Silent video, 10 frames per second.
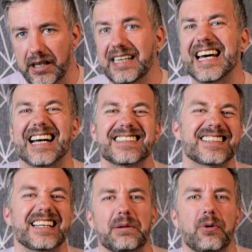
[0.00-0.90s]
In
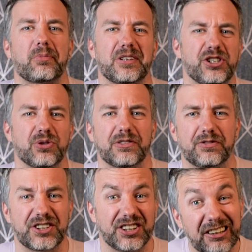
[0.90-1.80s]
hindsight, I probably should
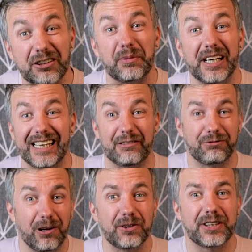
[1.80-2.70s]
have sticked them in a
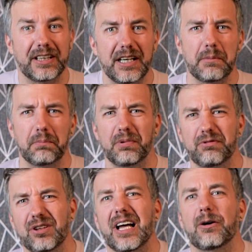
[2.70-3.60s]
folder, but
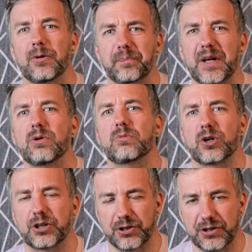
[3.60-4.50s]
for now, it will
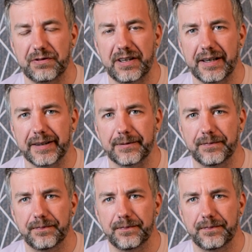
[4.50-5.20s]
work just fine.